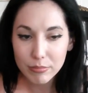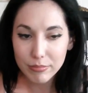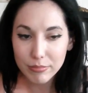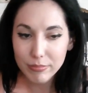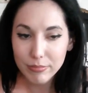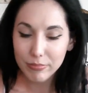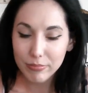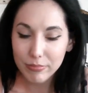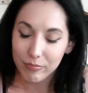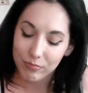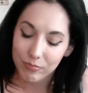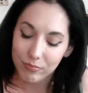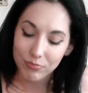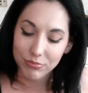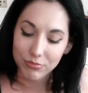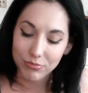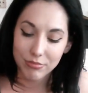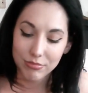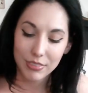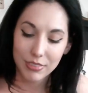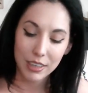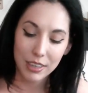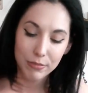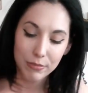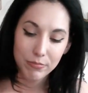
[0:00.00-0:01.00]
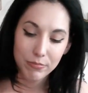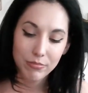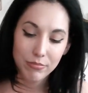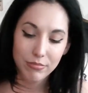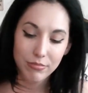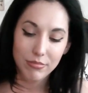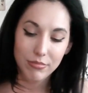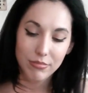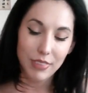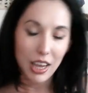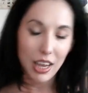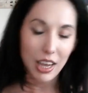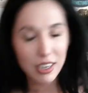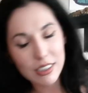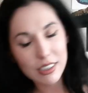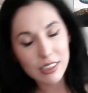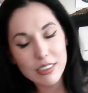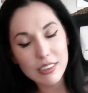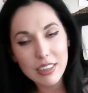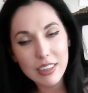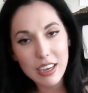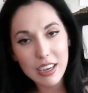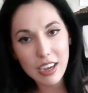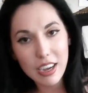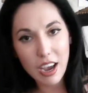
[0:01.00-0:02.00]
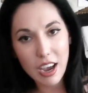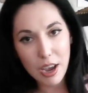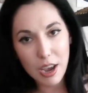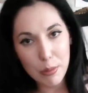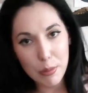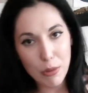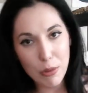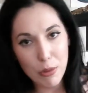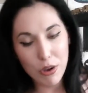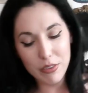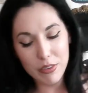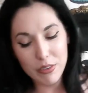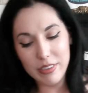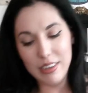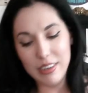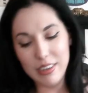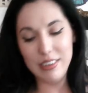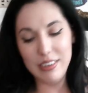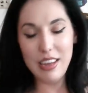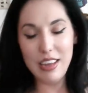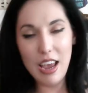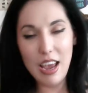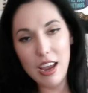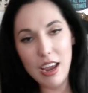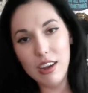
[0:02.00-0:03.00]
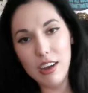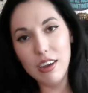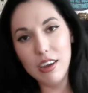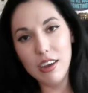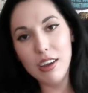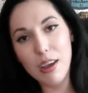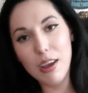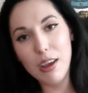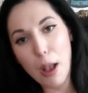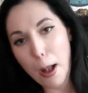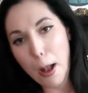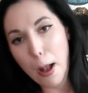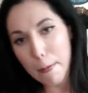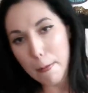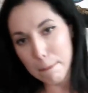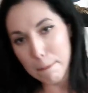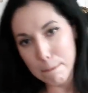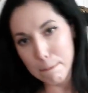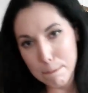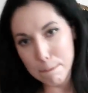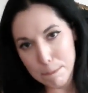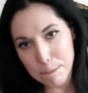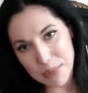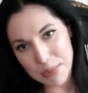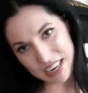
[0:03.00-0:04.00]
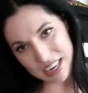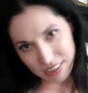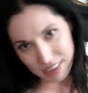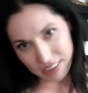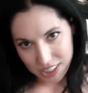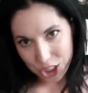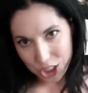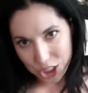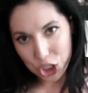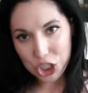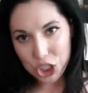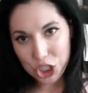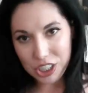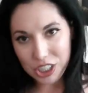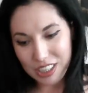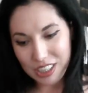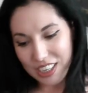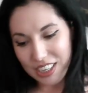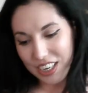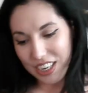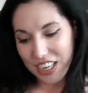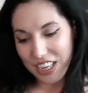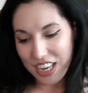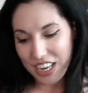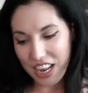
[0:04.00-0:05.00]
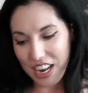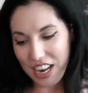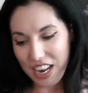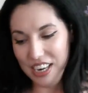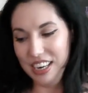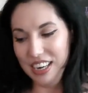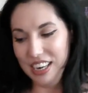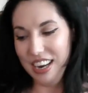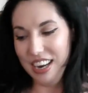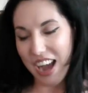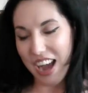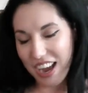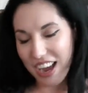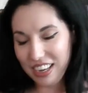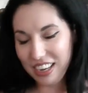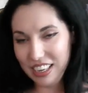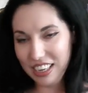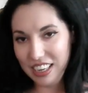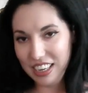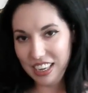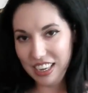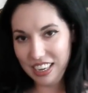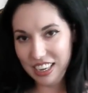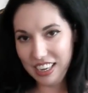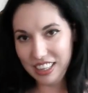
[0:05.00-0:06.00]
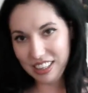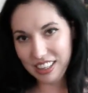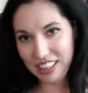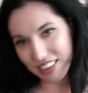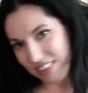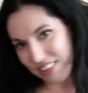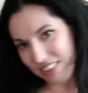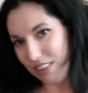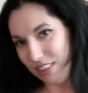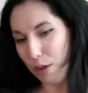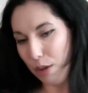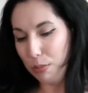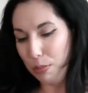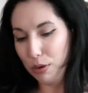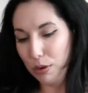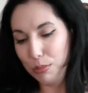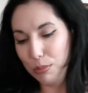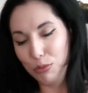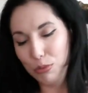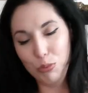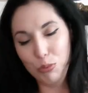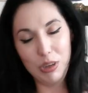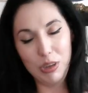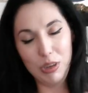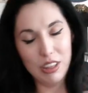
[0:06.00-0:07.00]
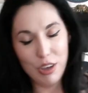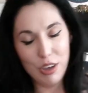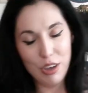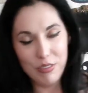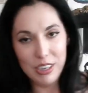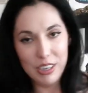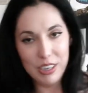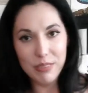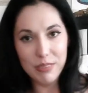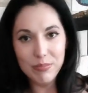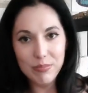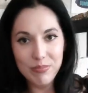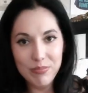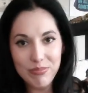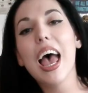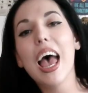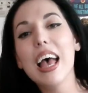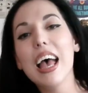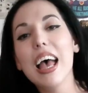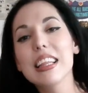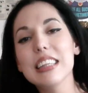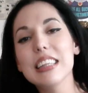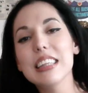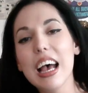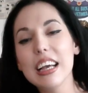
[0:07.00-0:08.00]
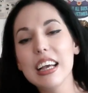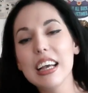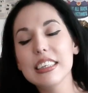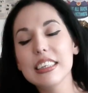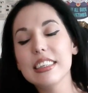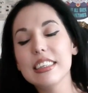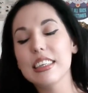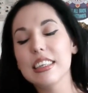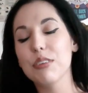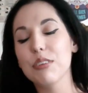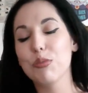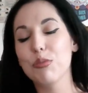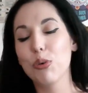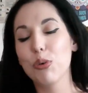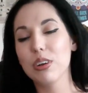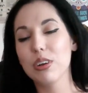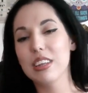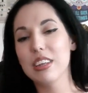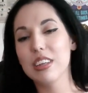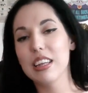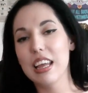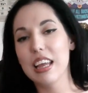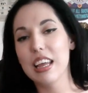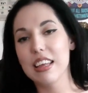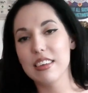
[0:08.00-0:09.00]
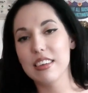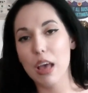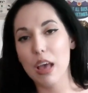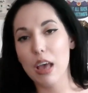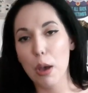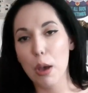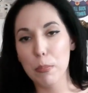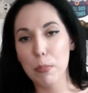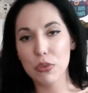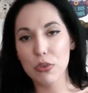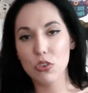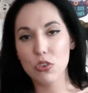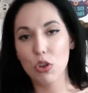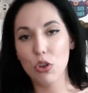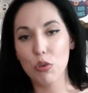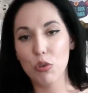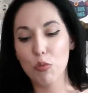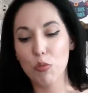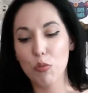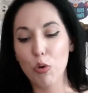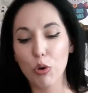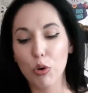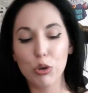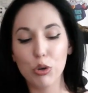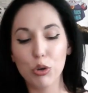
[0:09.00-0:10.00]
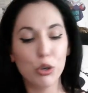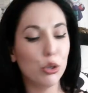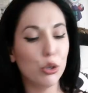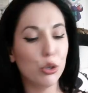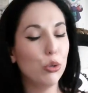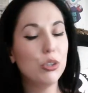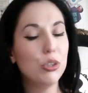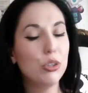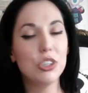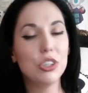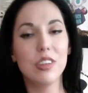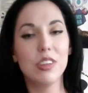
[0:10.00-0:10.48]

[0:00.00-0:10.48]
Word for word: Mmm. That is like I'm on the dang beach and not in the suburbs. We love it. And that is it for today's episode of Horror Hooch.